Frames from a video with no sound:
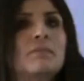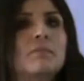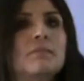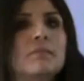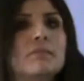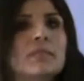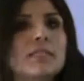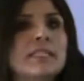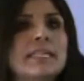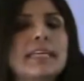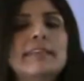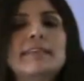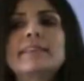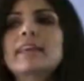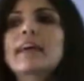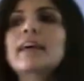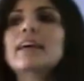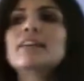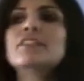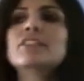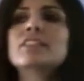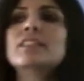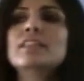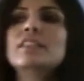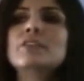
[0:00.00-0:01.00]
said
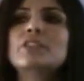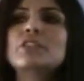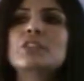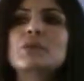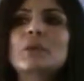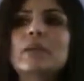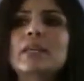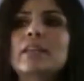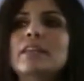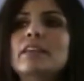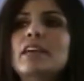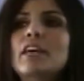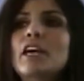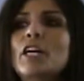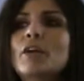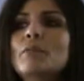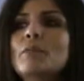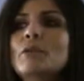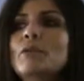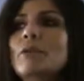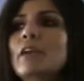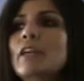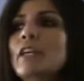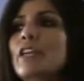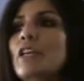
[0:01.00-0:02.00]
that in Israeli
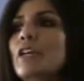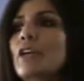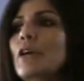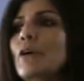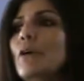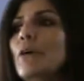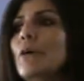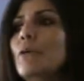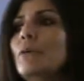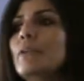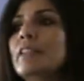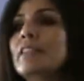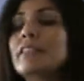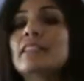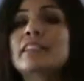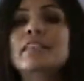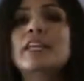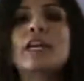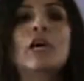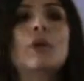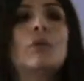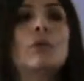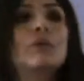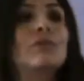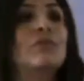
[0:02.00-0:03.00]
army radio.
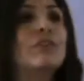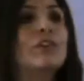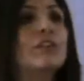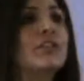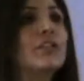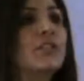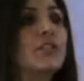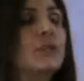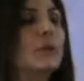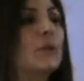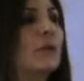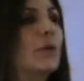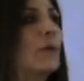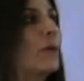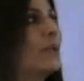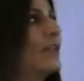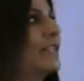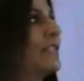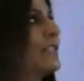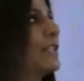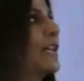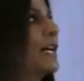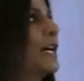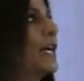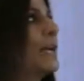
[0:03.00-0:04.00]
Netanyahu refers to it all
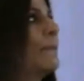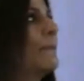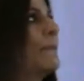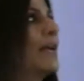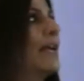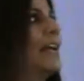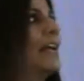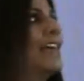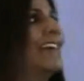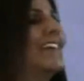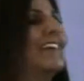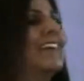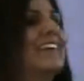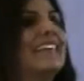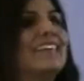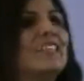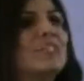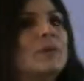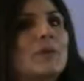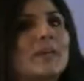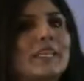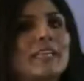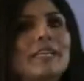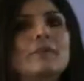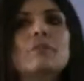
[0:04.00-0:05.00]
the time.
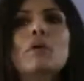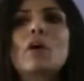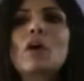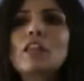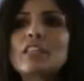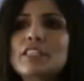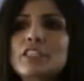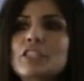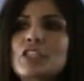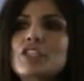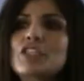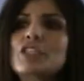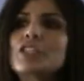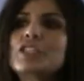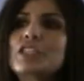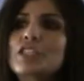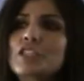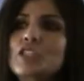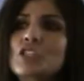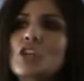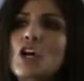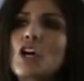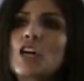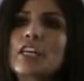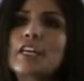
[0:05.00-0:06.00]
Israeli politicians
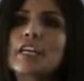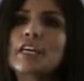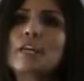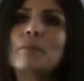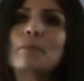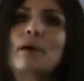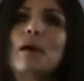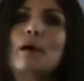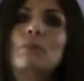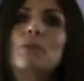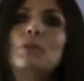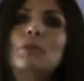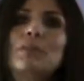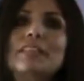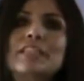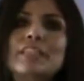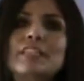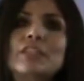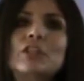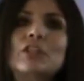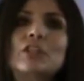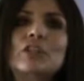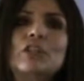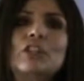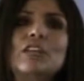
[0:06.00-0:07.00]
are talking about
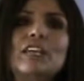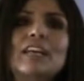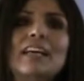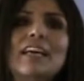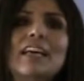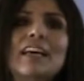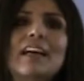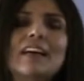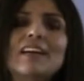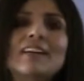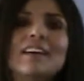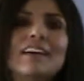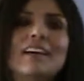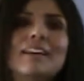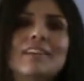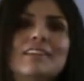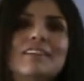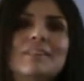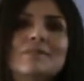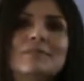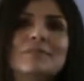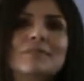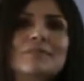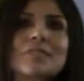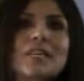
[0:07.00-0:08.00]
political,
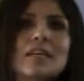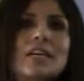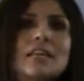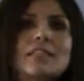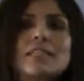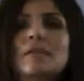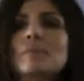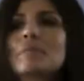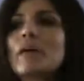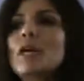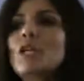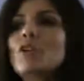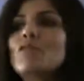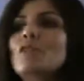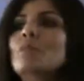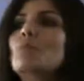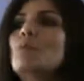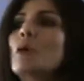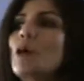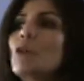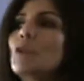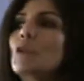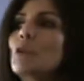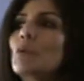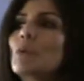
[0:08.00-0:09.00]
some kind of a
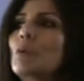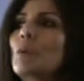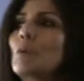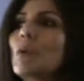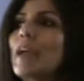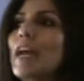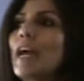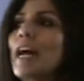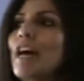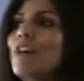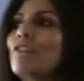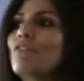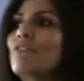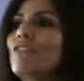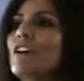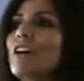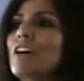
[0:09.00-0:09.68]
model where we have,